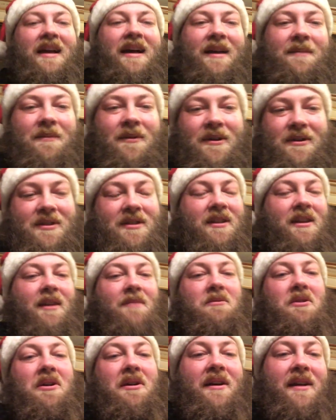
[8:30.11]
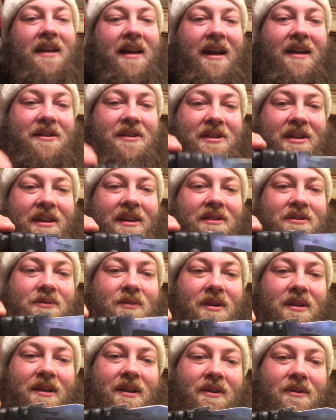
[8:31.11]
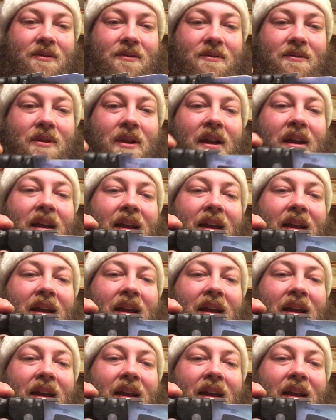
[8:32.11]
I personally am not. I just think it's really cool.